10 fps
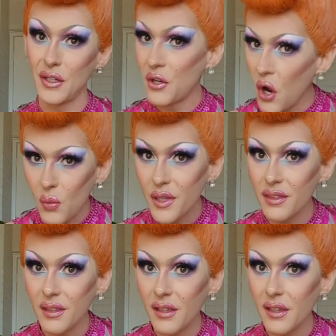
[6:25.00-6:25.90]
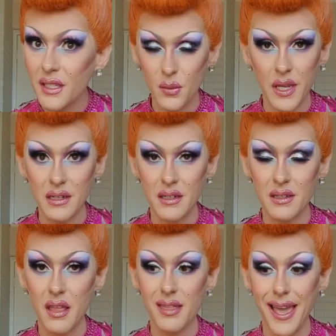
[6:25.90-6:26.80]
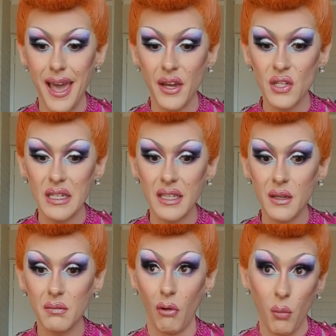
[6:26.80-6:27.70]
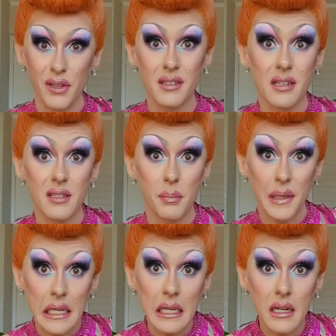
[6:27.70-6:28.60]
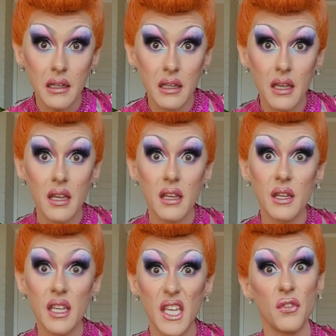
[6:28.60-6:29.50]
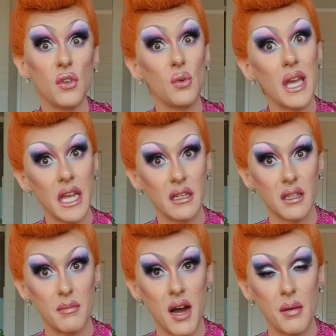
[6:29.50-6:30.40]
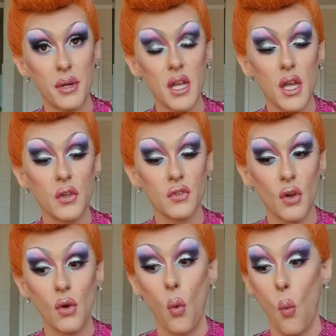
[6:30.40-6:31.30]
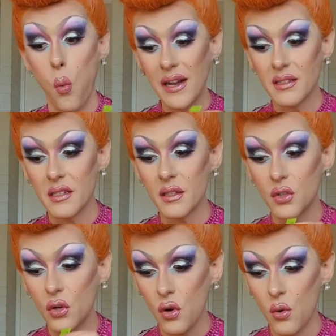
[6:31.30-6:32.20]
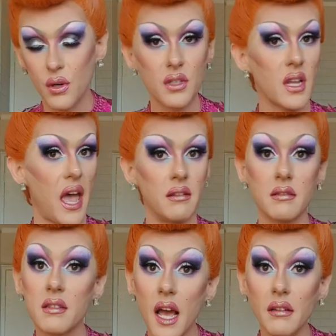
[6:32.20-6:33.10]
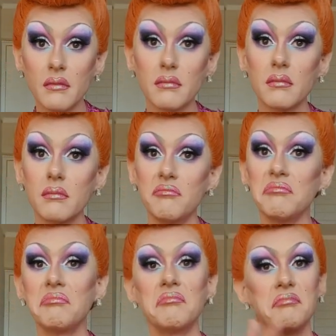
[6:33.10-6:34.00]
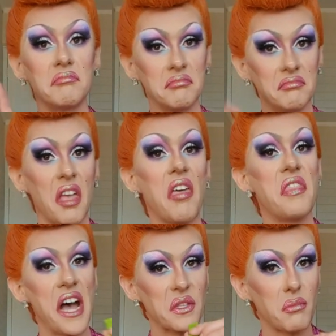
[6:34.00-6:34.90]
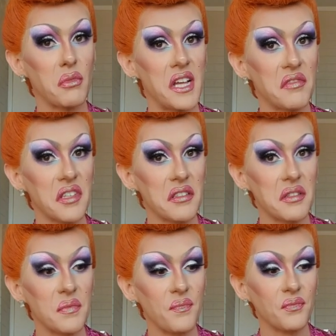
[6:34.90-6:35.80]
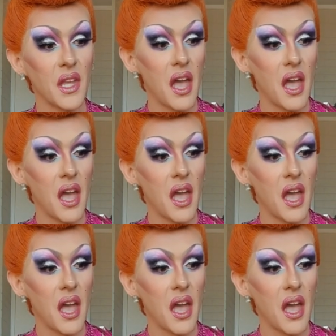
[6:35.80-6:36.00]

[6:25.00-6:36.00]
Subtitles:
Not with the sweeteners. They actually almost disappear if you heat them up. So once this is cooked and done, that's when we'll add this.